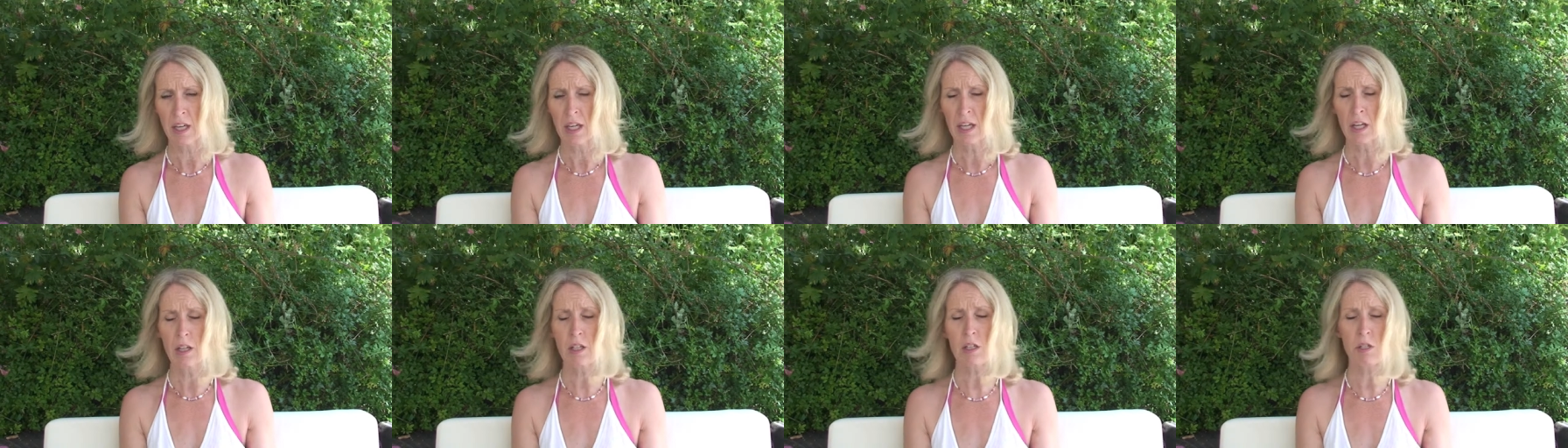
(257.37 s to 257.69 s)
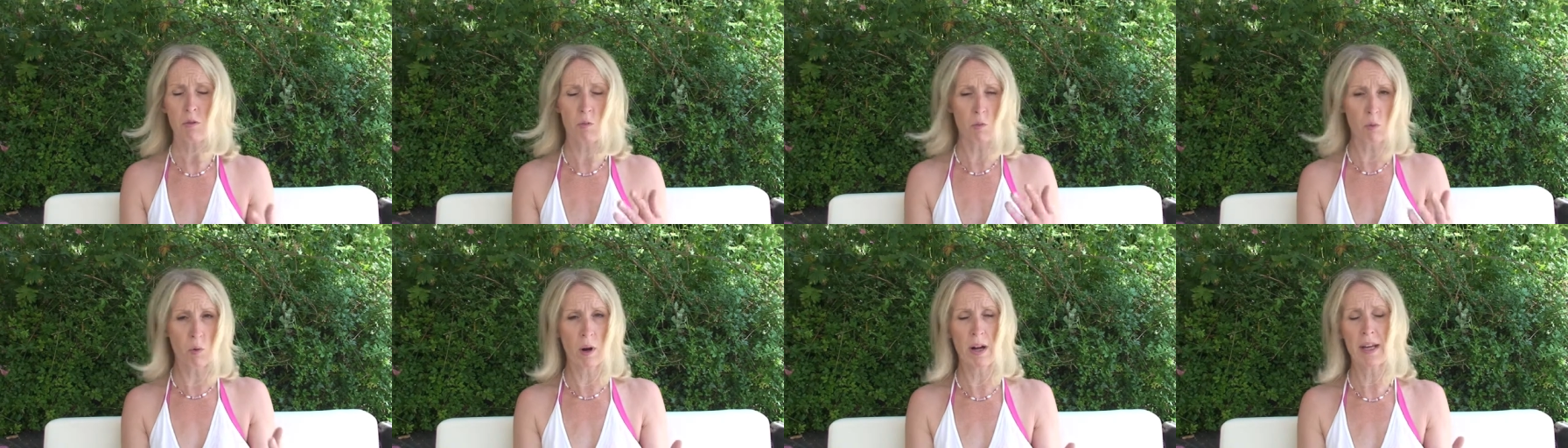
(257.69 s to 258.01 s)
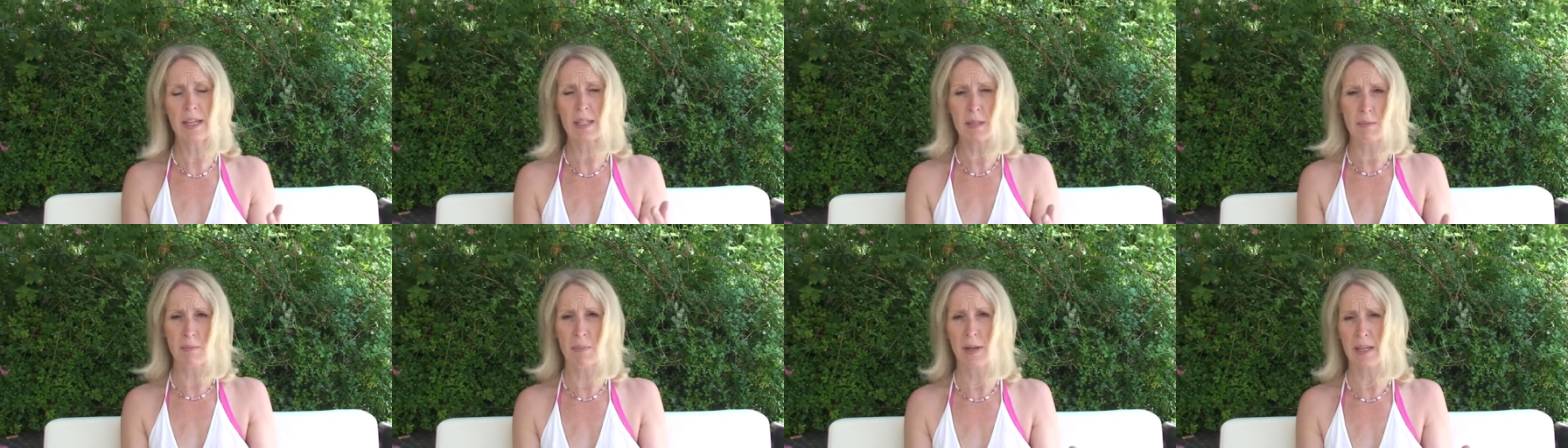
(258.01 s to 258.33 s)
because
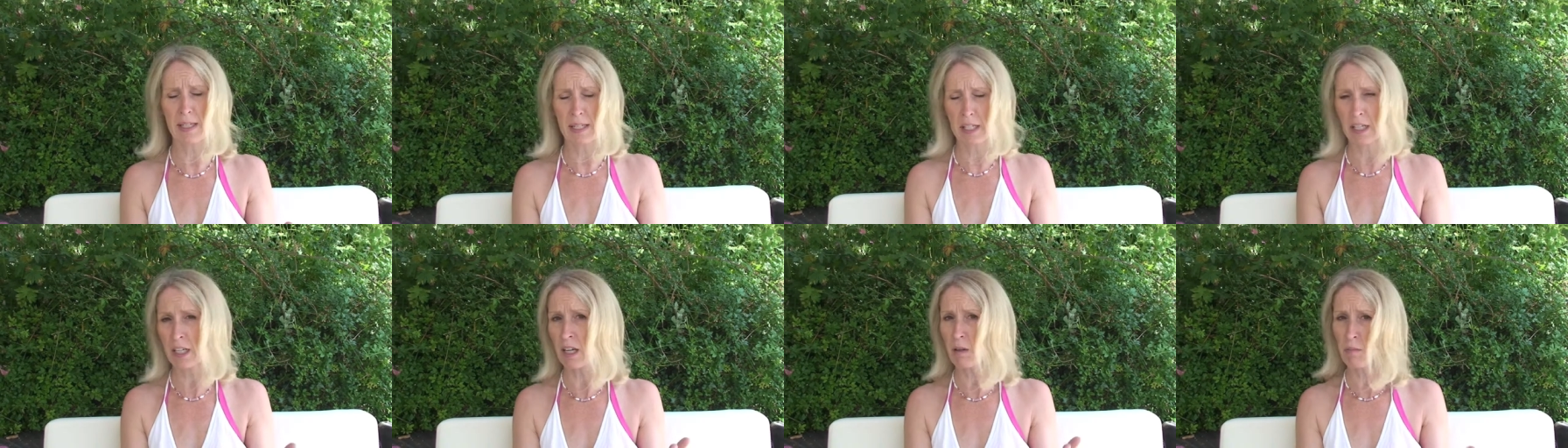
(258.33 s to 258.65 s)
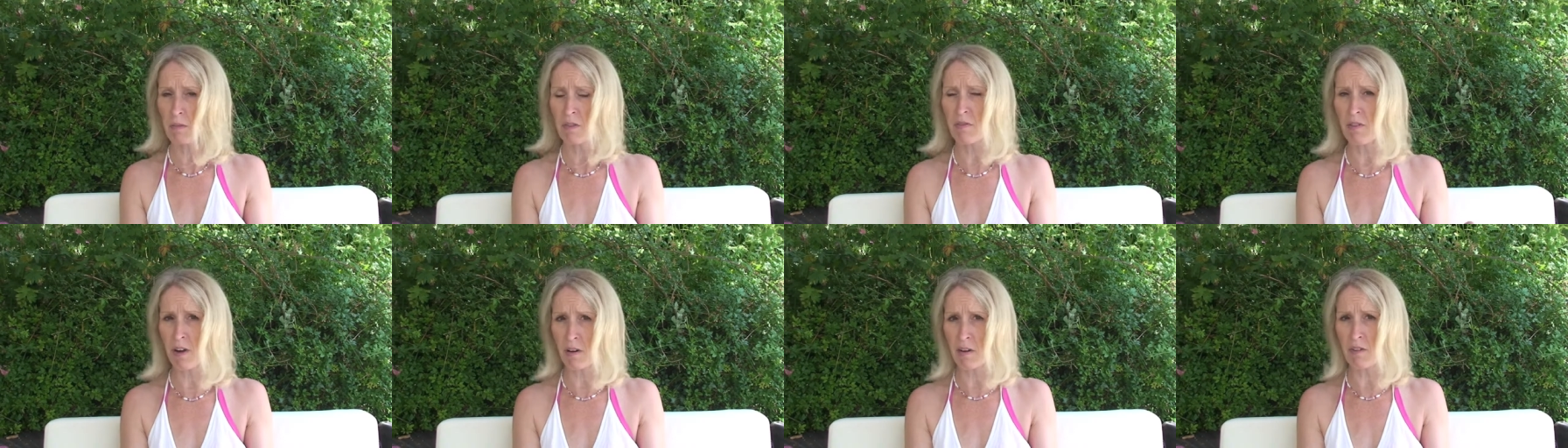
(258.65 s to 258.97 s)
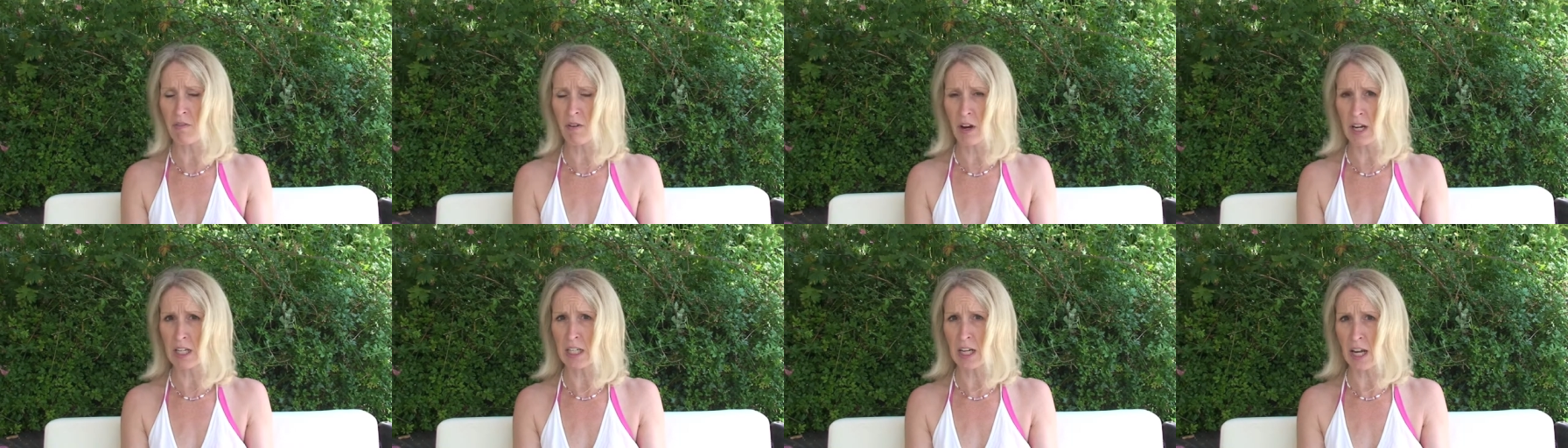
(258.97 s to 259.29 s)
rice and pasta can be very,
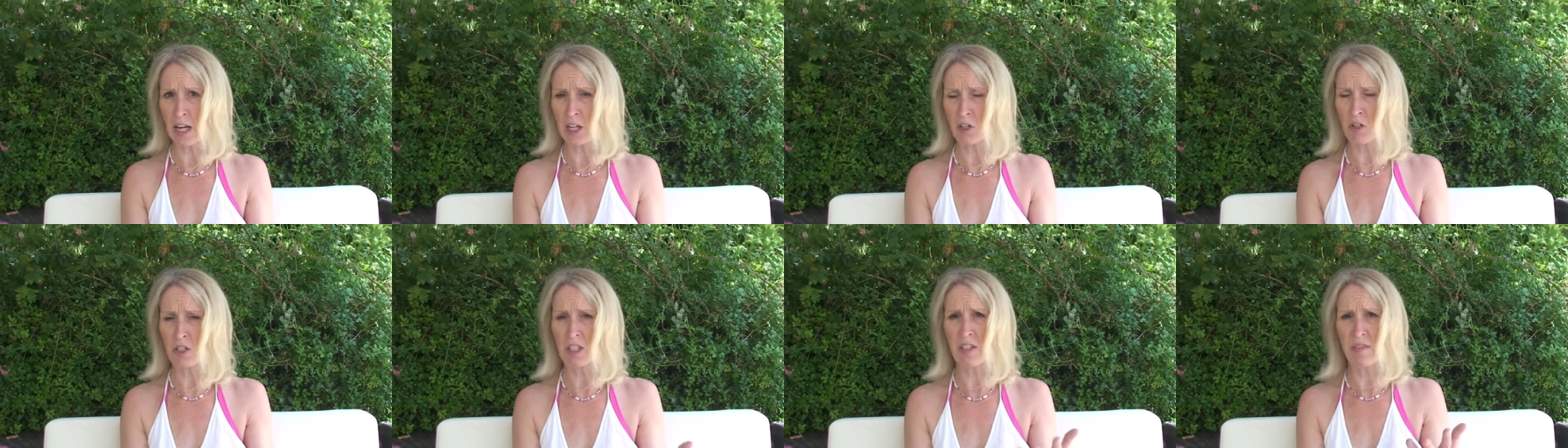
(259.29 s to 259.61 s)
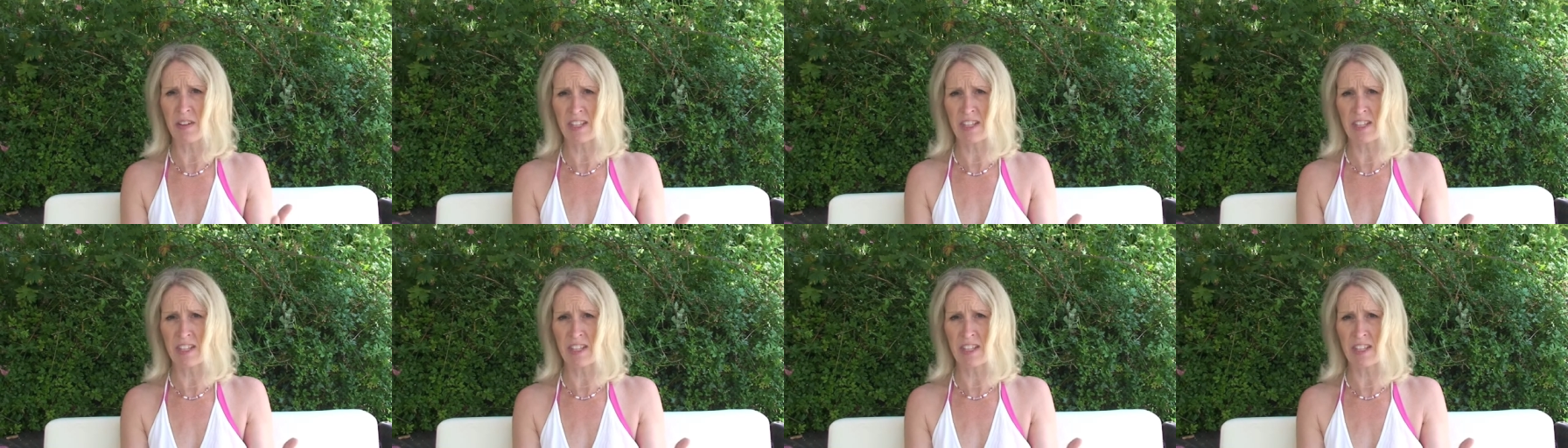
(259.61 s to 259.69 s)
very dangerous